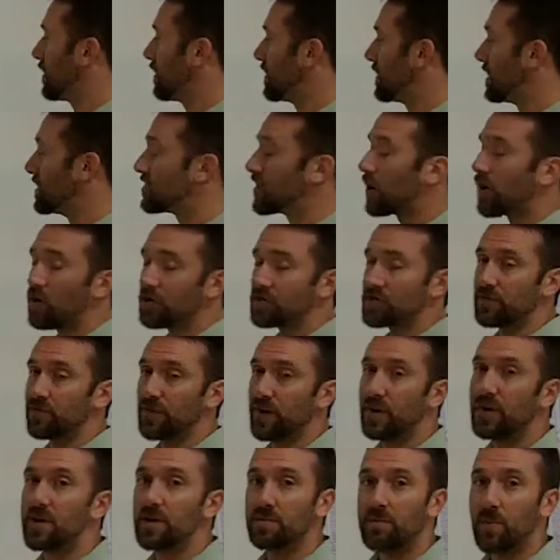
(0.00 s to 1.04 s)
These are also
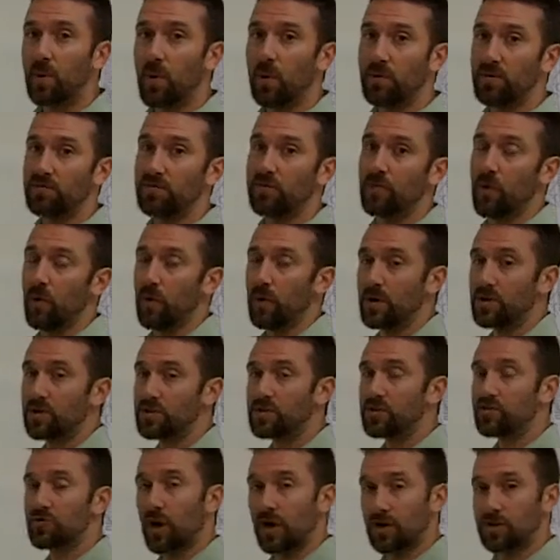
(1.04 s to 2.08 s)
very important for
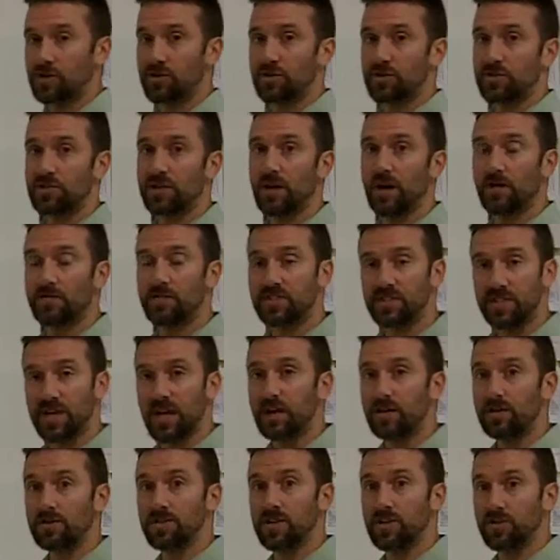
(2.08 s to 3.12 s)
structures of
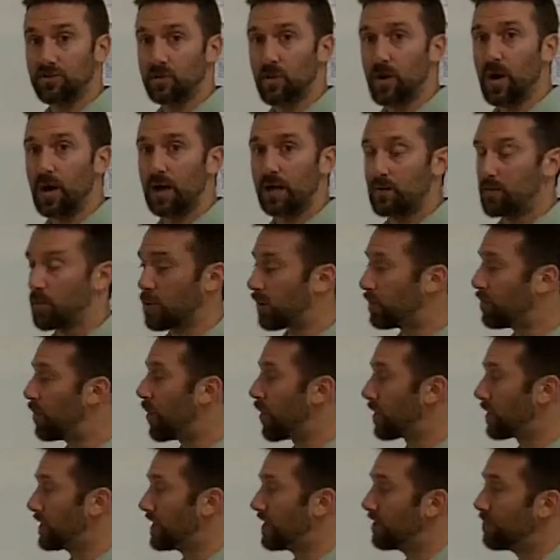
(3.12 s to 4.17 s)
cells as well, and more
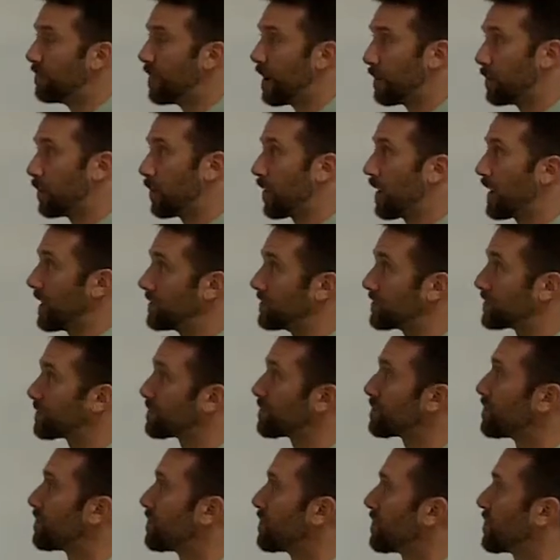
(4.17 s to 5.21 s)
importantly of membranes.
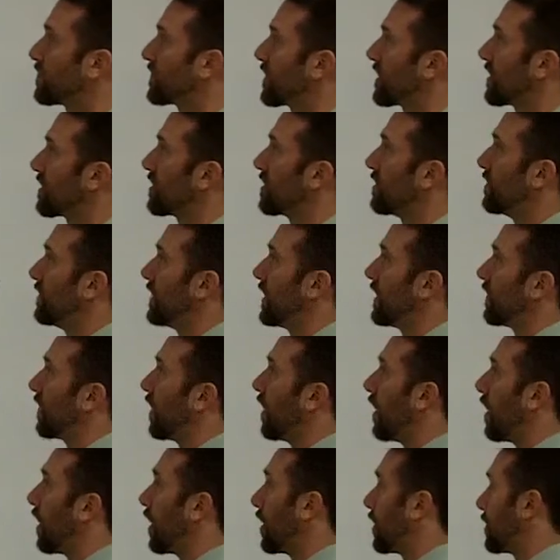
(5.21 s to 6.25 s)
There
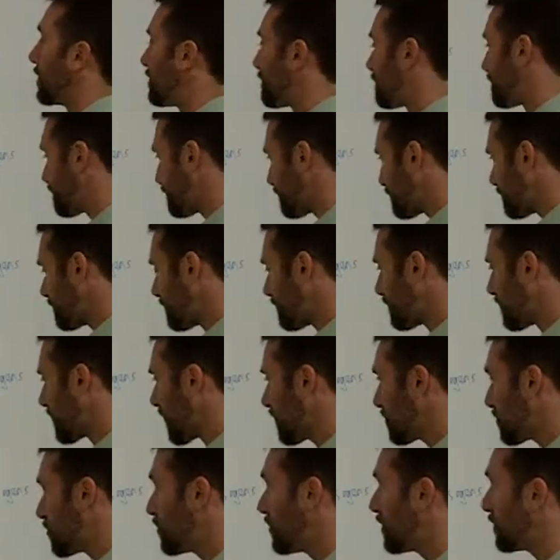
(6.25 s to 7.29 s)
are
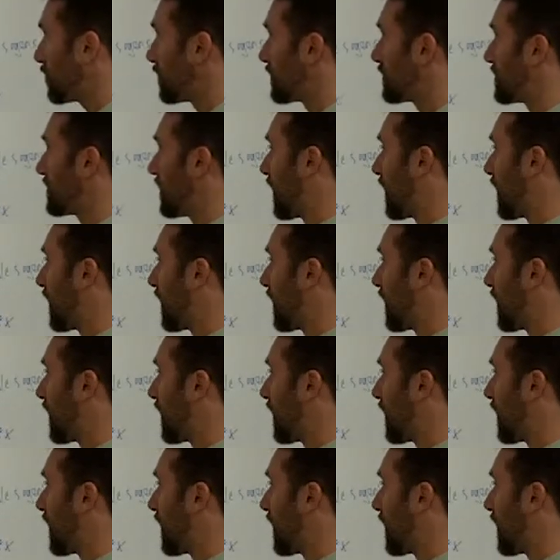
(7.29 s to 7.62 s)
2 different